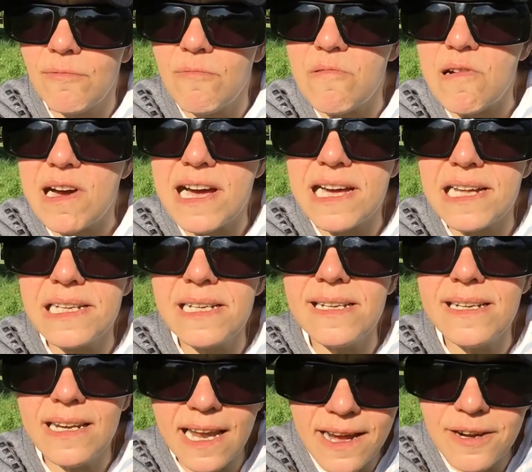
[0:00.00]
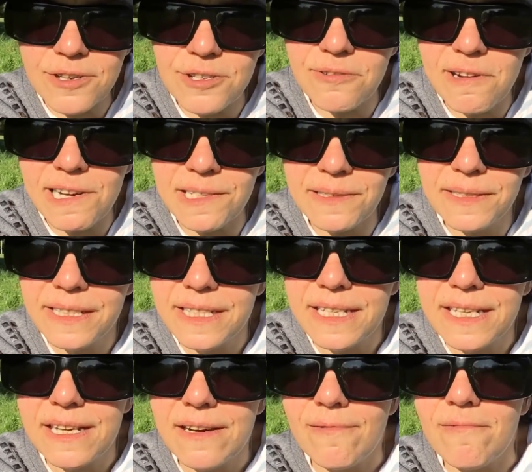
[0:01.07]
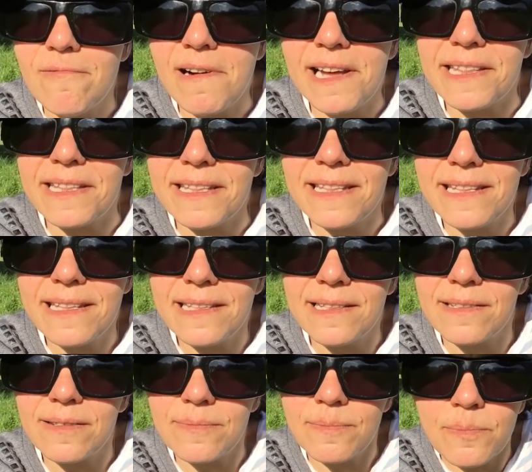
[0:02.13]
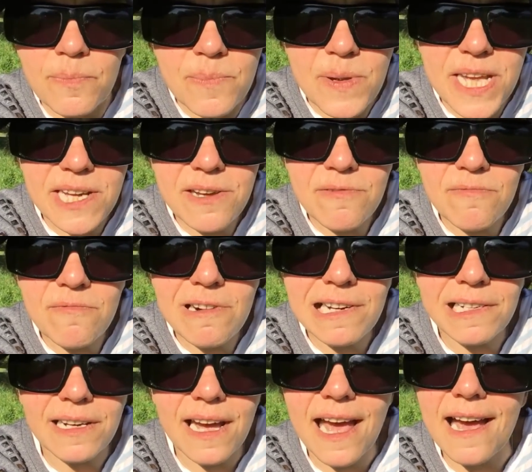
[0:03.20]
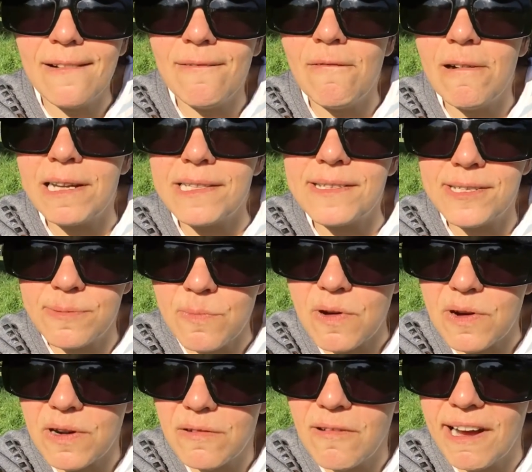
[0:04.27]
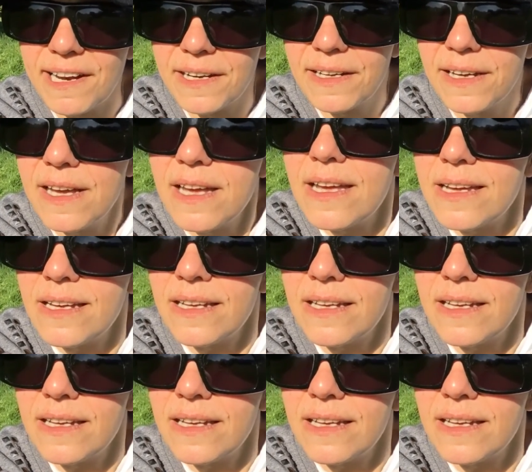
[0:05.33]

One large one, one medium one, and one small one.